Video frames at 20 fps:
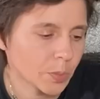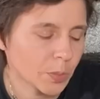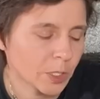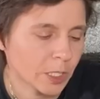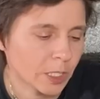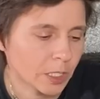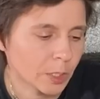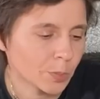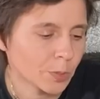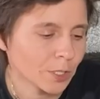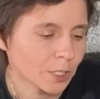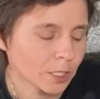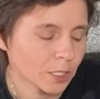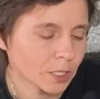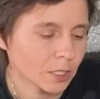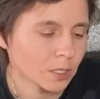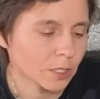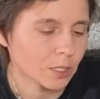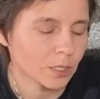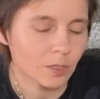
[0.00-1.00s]
been
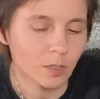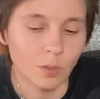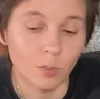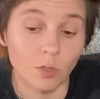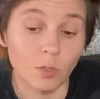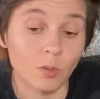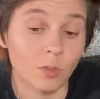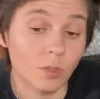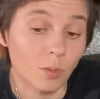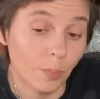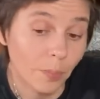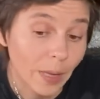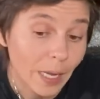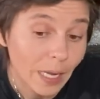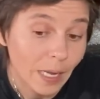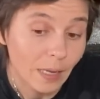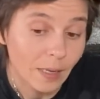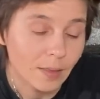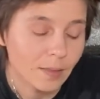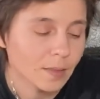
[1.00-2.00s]
experienced and some sort of
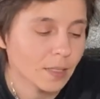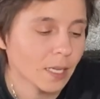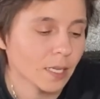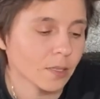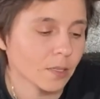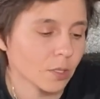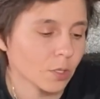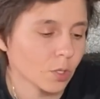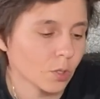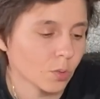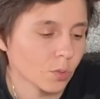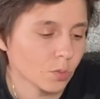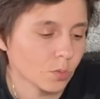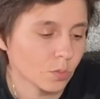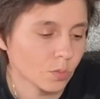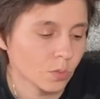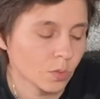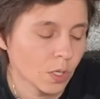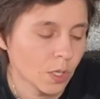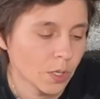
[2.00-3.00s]
pain that you
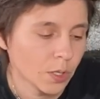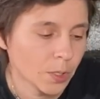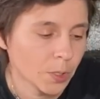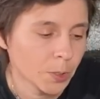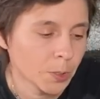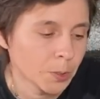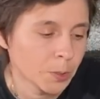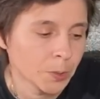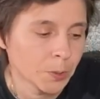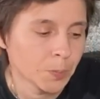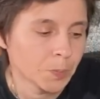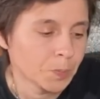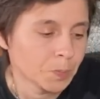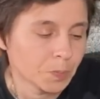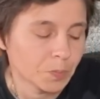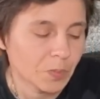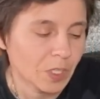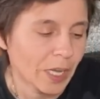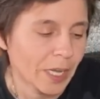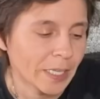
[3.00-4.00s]

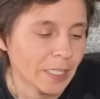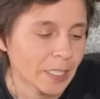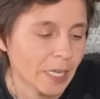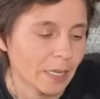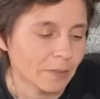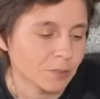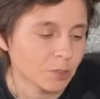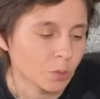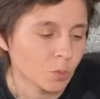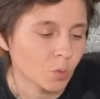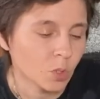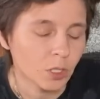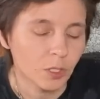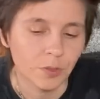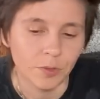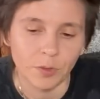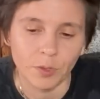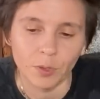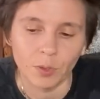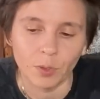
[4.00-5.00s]
kind of have to work
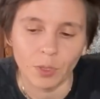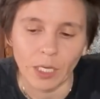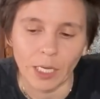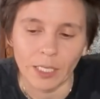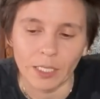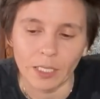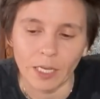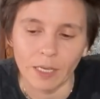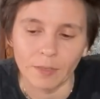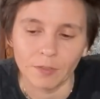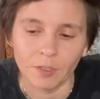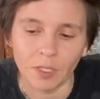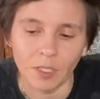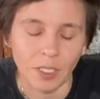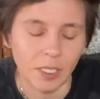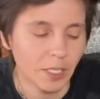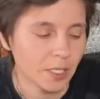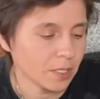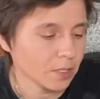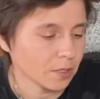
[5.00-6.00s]
through, kind of have to
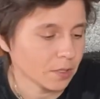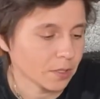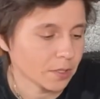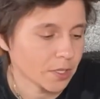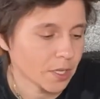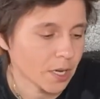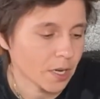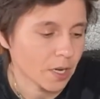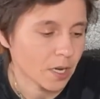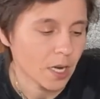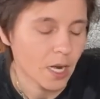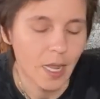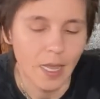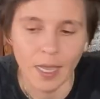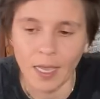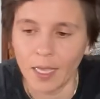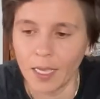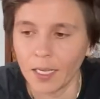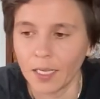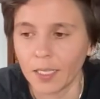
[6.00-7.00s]
heal there.
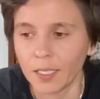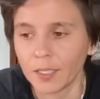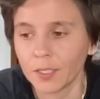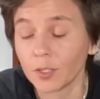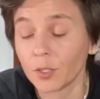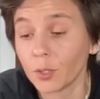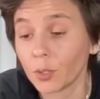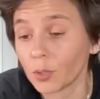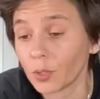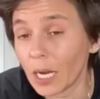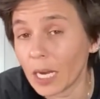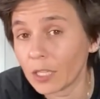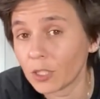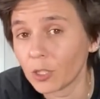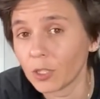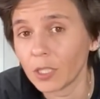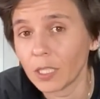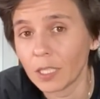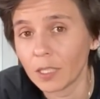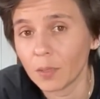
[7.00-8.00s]
And you're
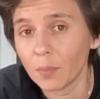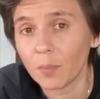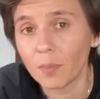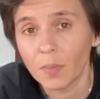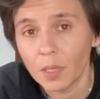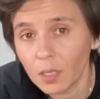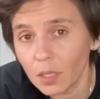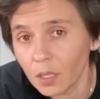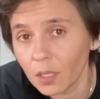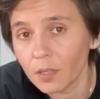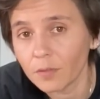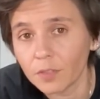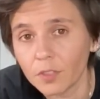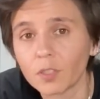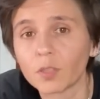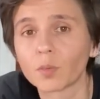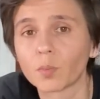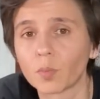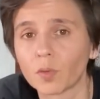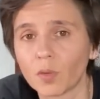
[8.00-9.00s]
actually in the middle of
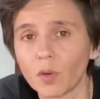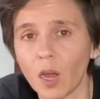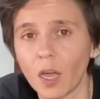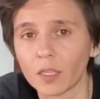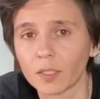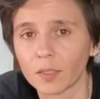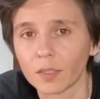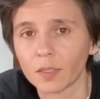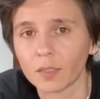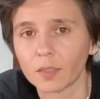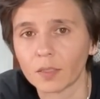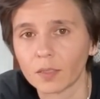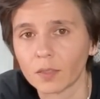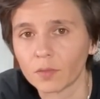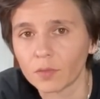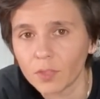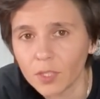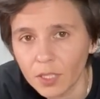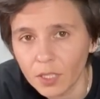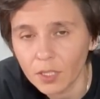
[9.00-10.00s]
this process
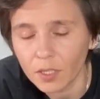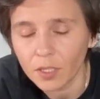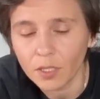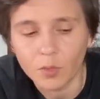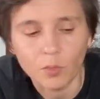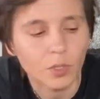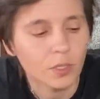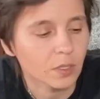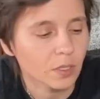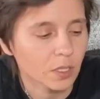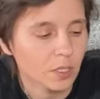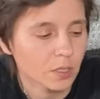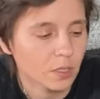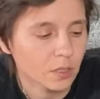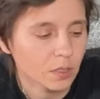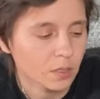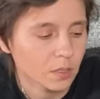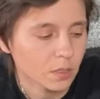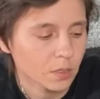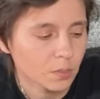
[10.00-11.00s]
of dealing with
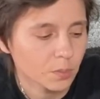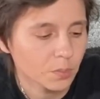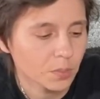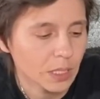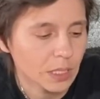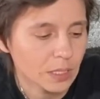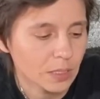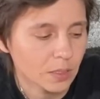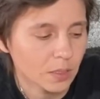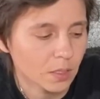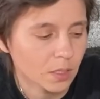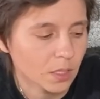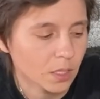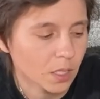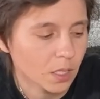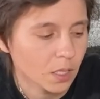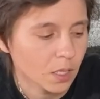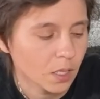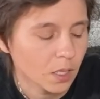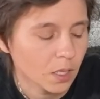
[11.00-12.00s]
this,
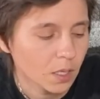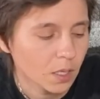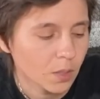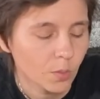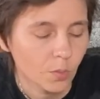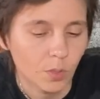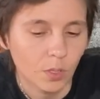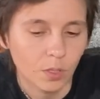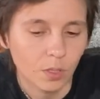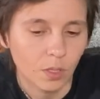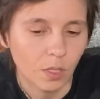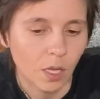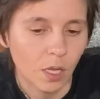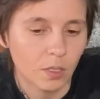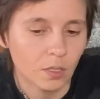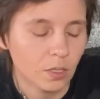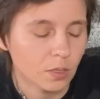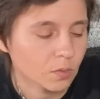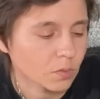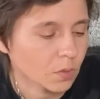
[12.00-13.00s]
basically, with the
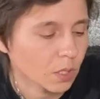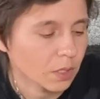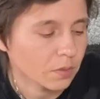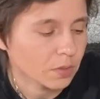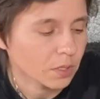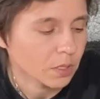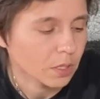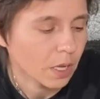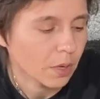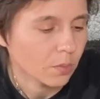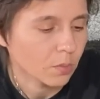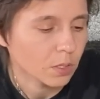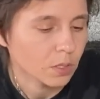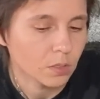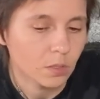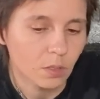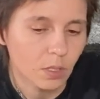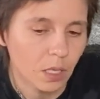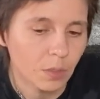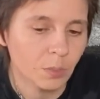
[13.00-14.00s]
loss of whatever that
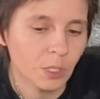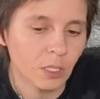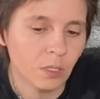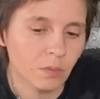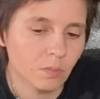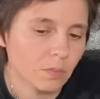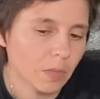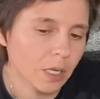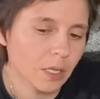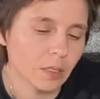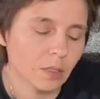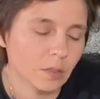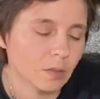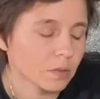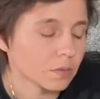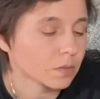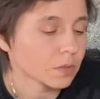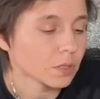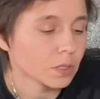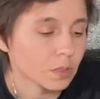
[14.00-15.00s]
was. I mean, I don't know
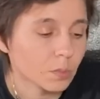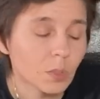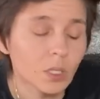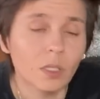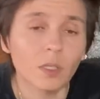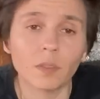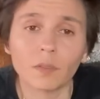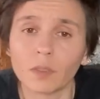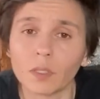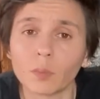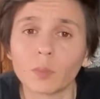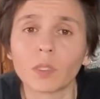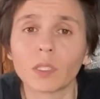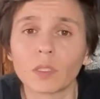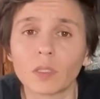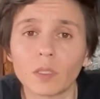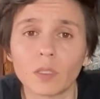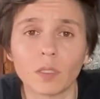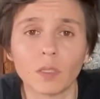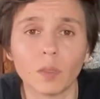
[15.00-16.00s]
if you're in the middle of it, but
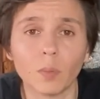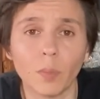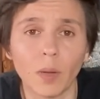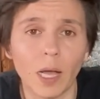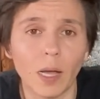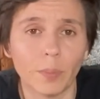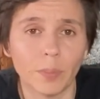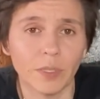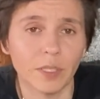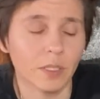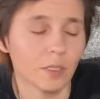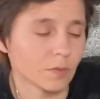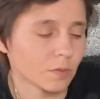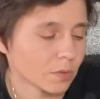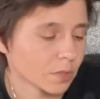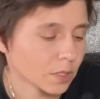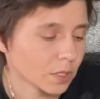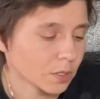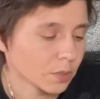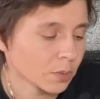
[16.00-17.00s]
it's still popping in
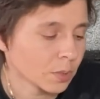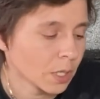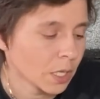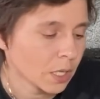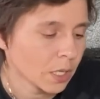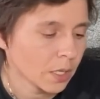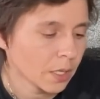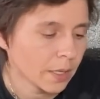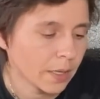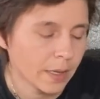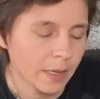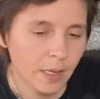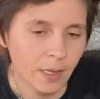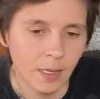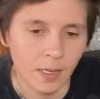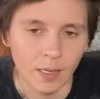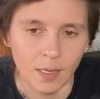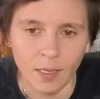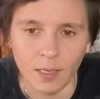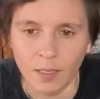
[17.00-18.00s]
for you.
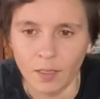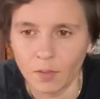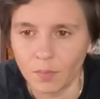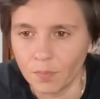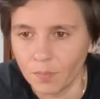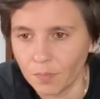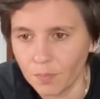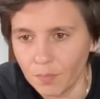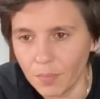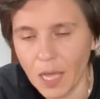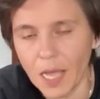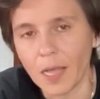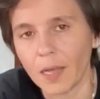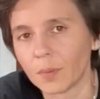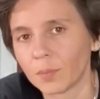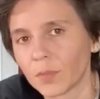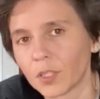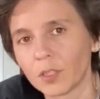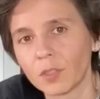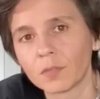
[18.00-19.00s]
And
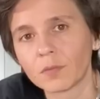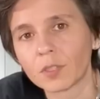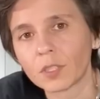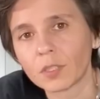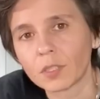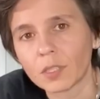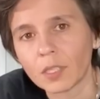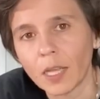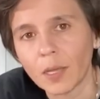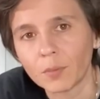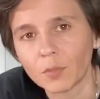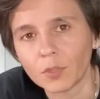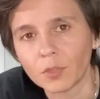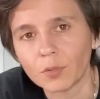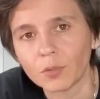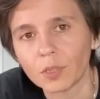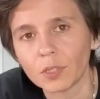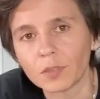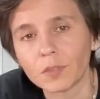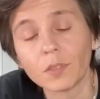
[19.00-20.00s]
bam, the universe slams you
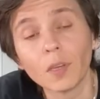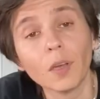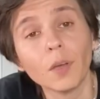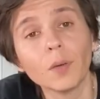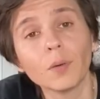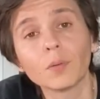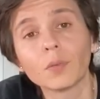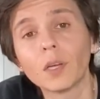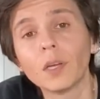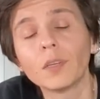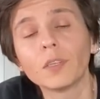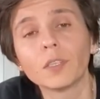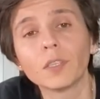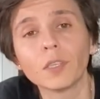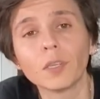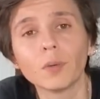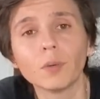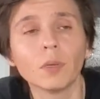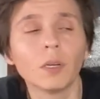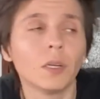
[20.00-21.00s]
with, oh, you
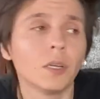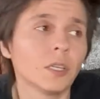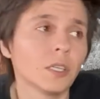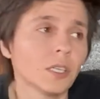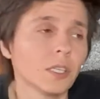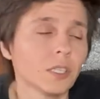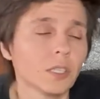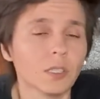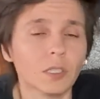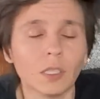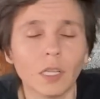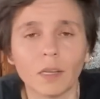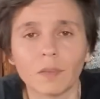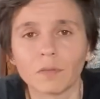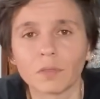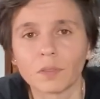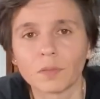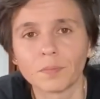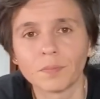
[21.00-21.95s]
know, here's love.